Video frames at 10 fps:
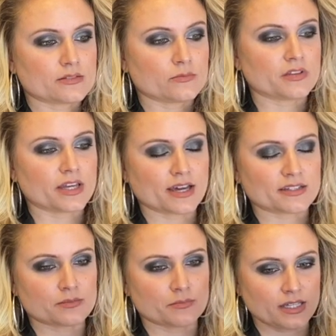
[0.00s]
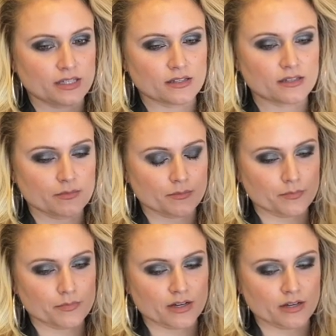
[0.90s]
Well, they asked me,
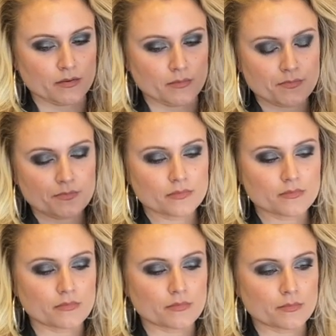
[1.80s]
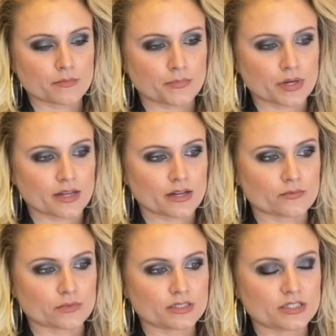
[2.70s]
but
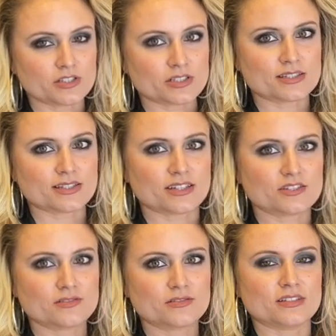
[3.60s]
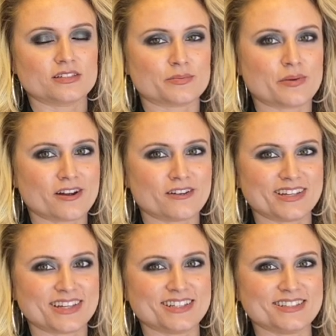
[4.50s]
really just like inspiring
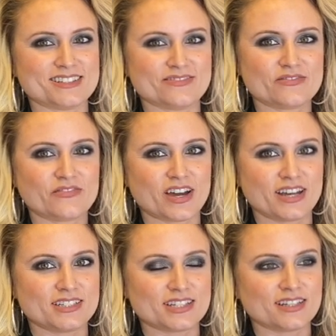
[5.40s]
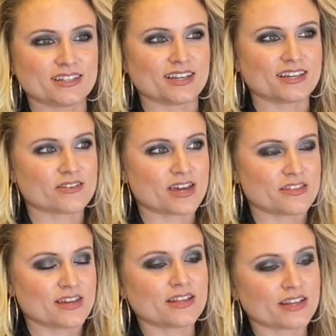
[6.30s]
kids and finding like, okay,
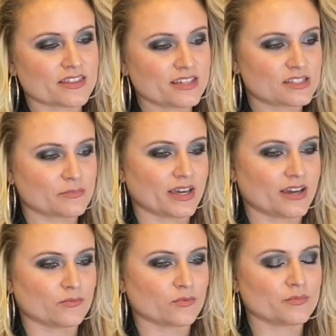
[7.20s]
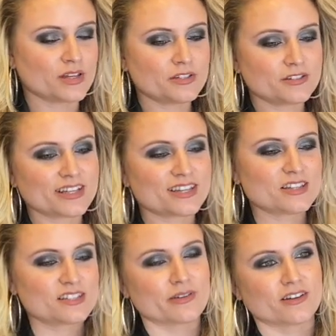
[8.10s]
they like this band, well maybe you'll like
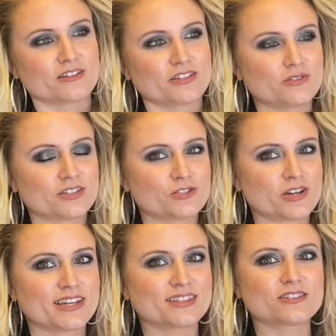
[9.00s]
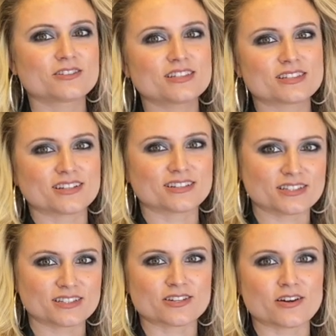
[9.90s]
this band, or do you want to try and learn this on
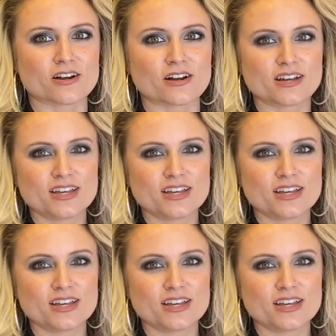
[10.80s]
guitar?